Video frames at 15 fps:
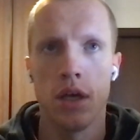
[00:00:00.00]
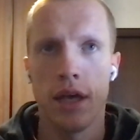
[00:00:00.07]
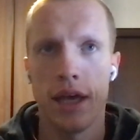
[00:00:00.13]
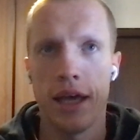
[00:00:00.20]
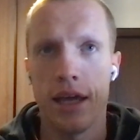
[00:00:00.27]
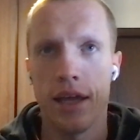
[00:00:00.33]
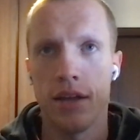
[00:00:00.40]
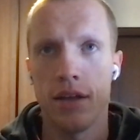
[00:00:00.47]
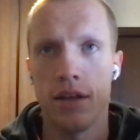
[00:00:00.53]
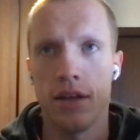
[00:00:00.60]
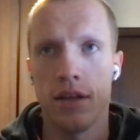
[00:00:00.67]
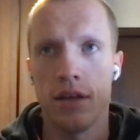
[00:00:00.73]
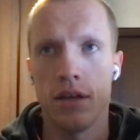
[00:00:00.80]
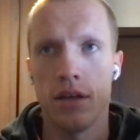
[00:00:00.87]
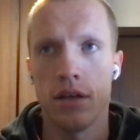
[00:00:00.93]
And
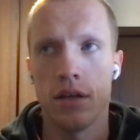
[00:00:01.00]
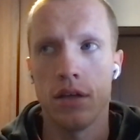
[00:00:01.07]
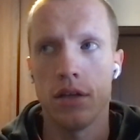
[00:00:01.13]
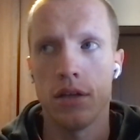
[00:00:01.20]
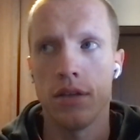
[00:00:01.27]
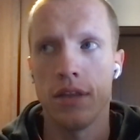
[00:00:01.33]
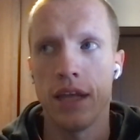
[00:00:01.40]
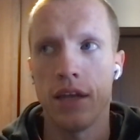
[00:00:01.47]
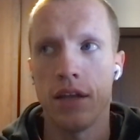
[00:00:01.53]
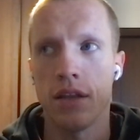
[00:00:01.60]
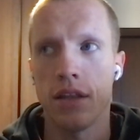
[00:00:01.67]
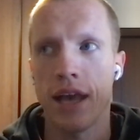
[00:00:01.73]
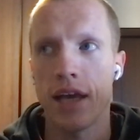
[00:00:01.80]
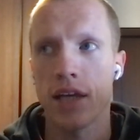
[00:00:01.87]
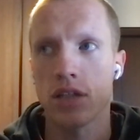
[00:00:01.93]
then in
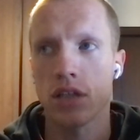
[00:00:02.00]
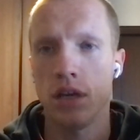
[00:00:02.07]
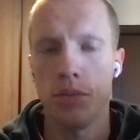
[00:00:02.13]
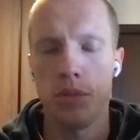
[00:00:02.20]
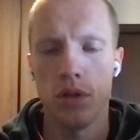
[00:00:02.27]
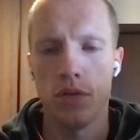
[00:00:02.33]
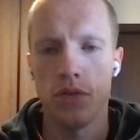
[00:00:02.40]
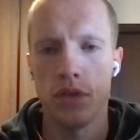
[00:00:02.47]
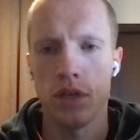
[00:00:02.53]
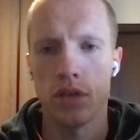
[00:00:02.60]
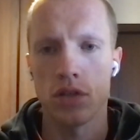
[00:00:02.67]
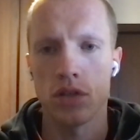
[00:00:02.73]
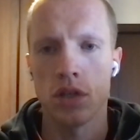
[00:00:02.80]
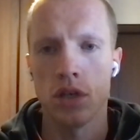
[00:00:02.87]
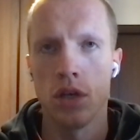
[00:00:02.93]
last couple of
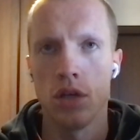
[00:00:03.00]
years,